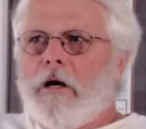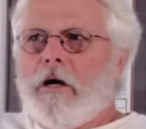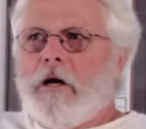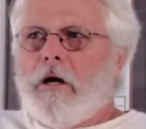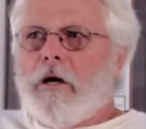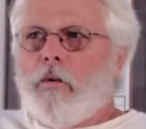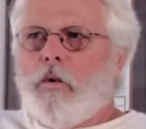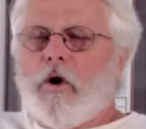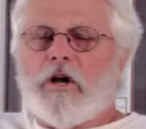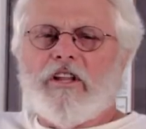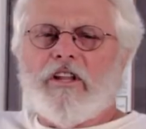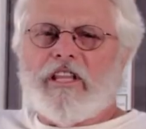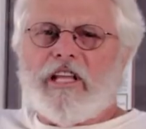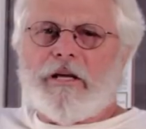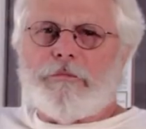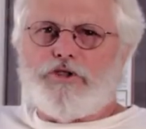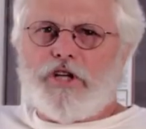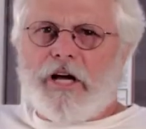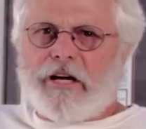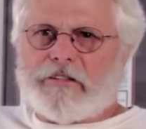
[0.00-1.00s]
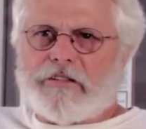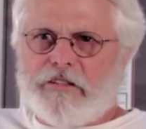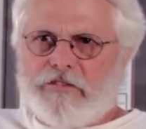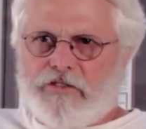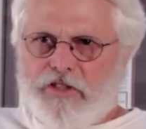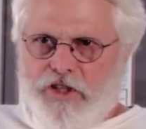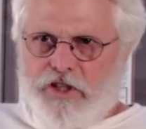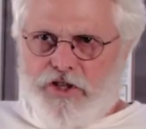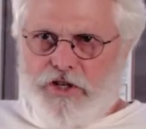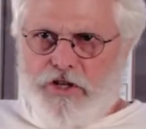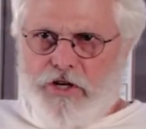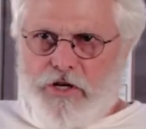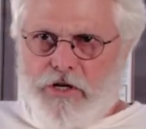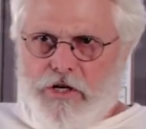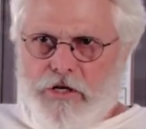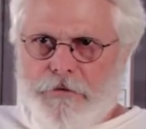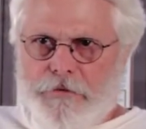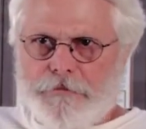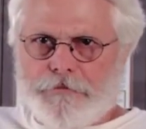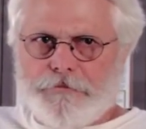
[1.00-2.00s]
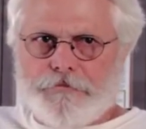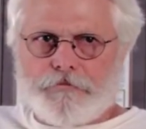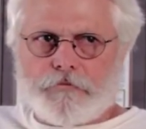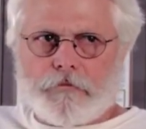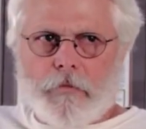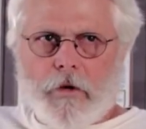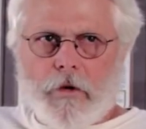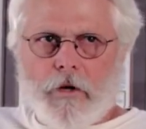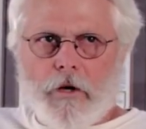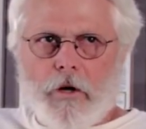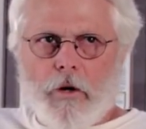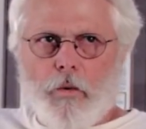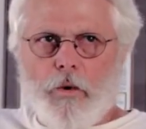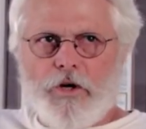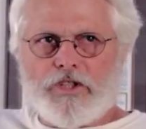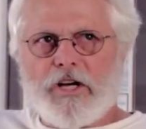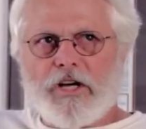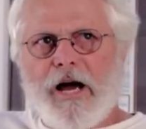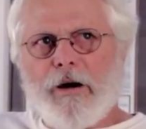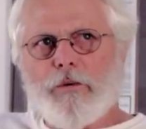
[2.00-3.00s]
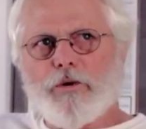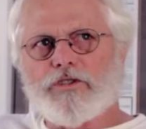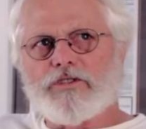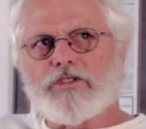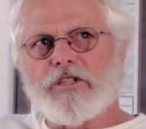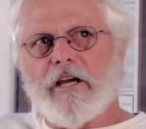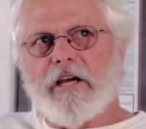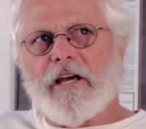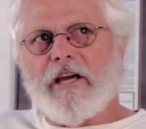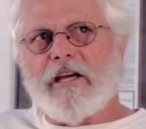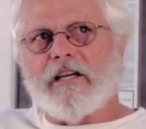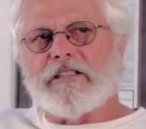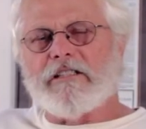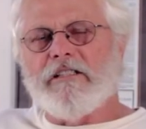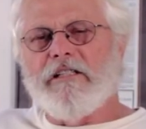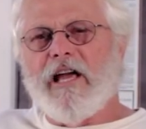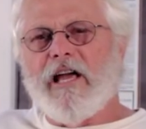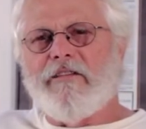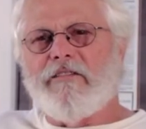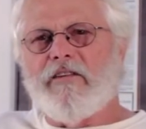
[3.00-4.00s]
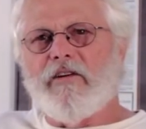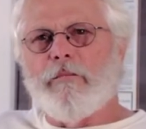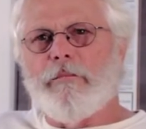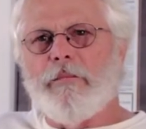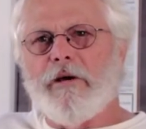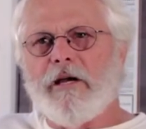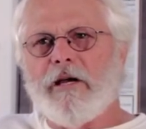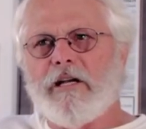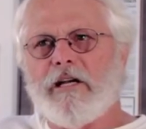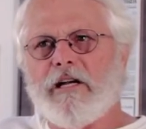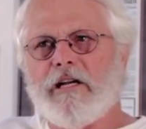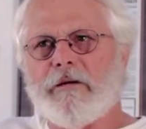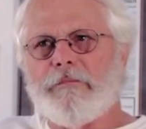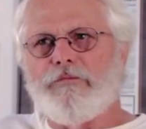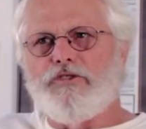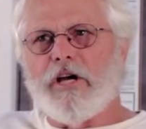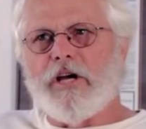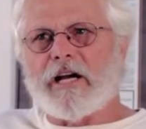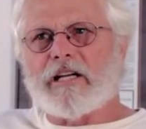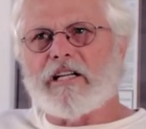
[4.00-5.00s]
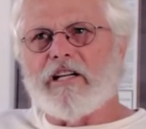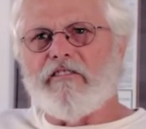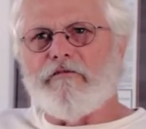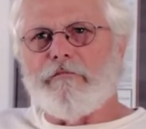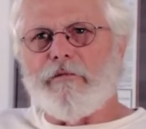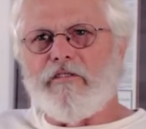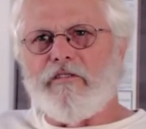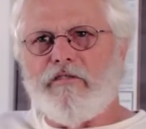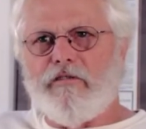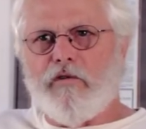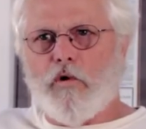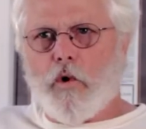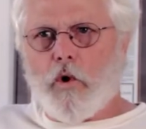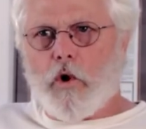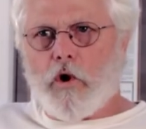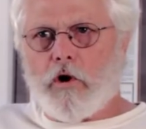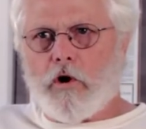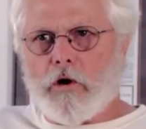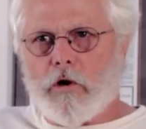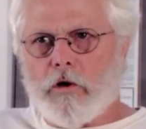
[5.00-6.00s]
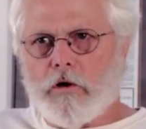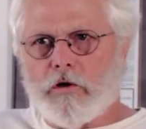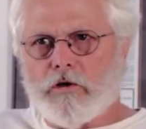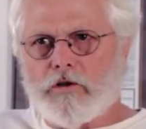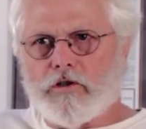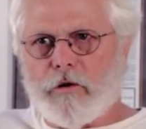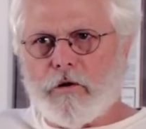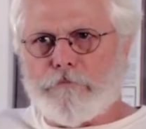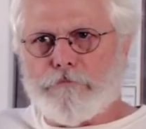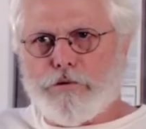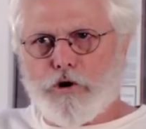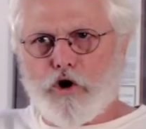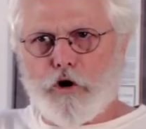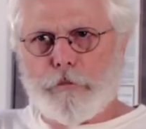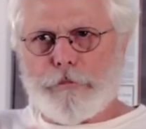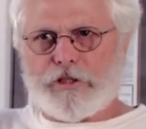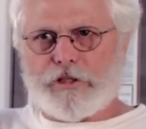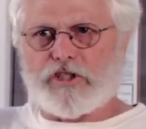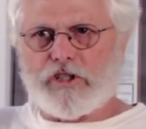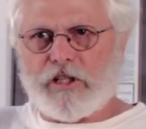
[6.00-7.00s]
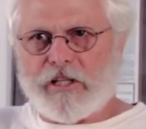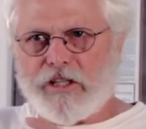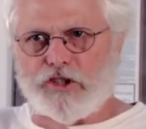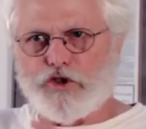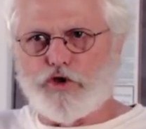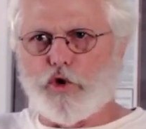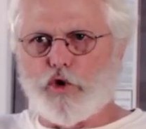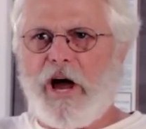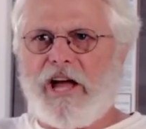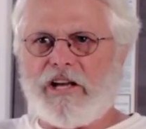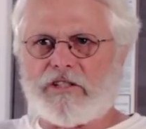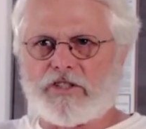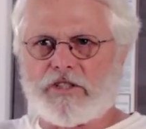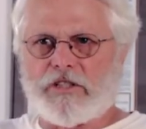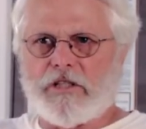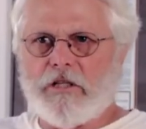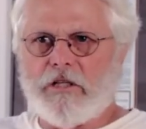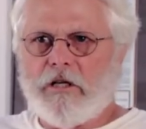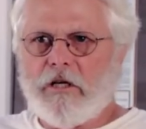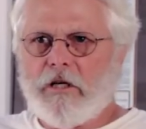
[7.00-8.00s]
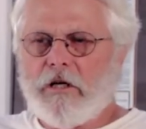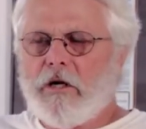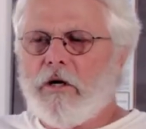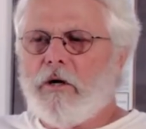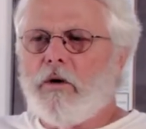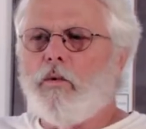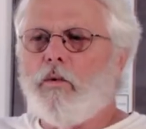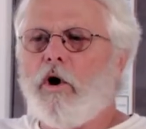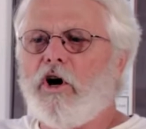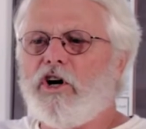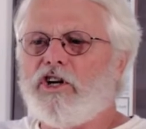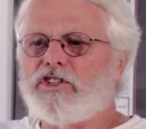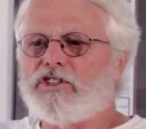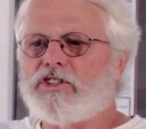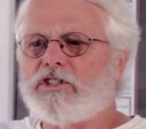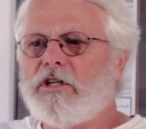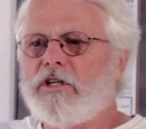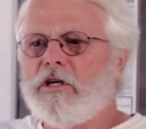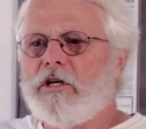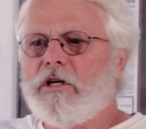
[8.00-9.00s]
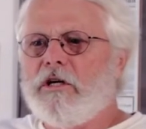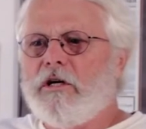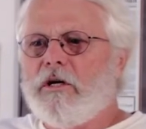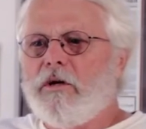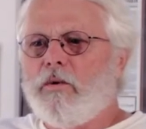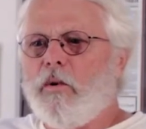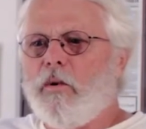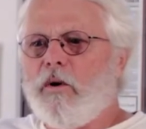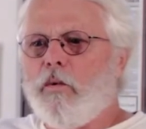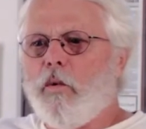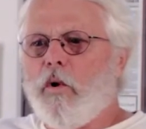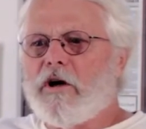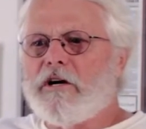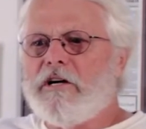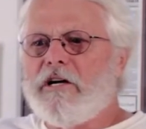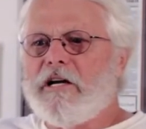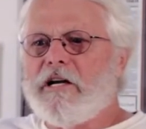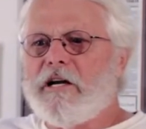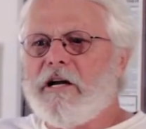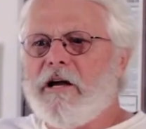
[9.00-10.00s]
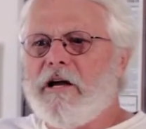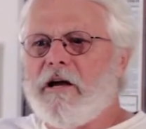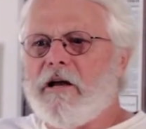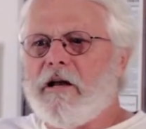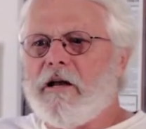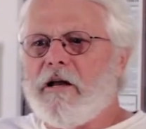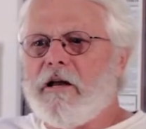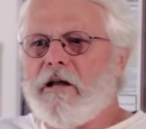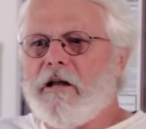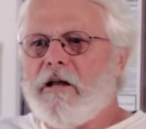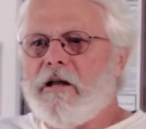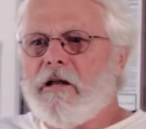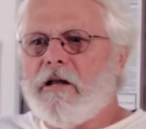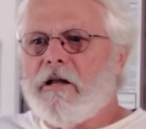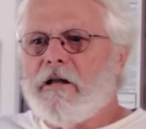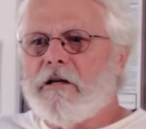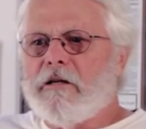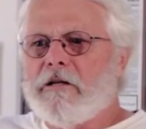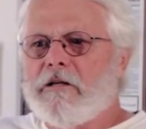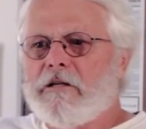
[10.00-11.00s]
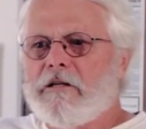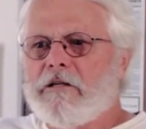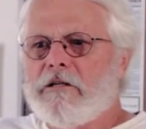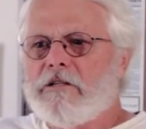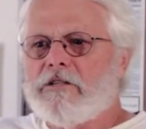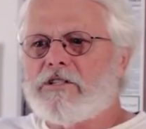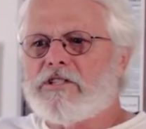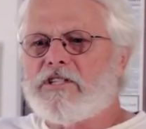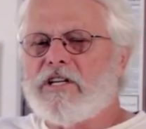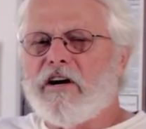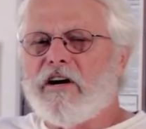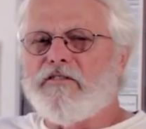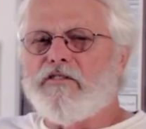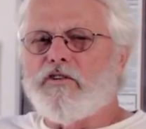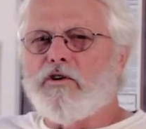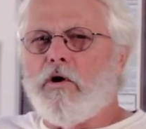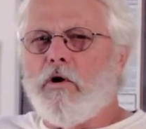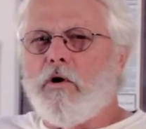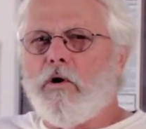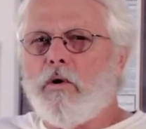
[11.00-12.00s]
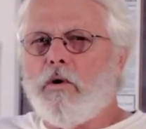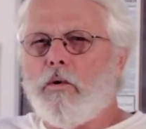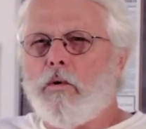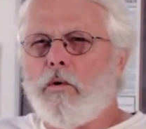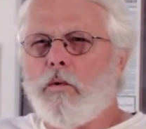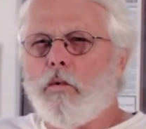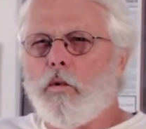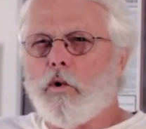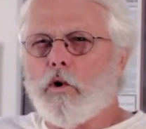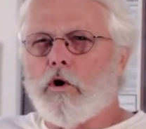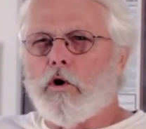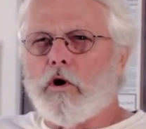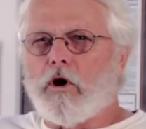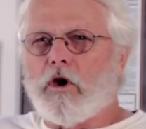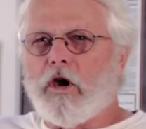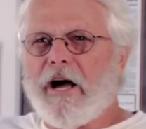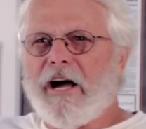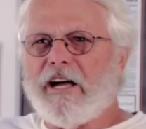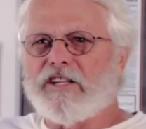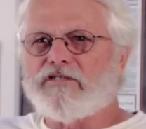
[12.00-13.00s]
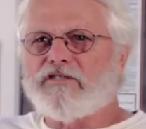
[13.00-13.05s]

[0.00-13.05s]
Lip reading: One of the objectives this year, which I will say has never been an objective before to purposely address, was we wanted to get several world-class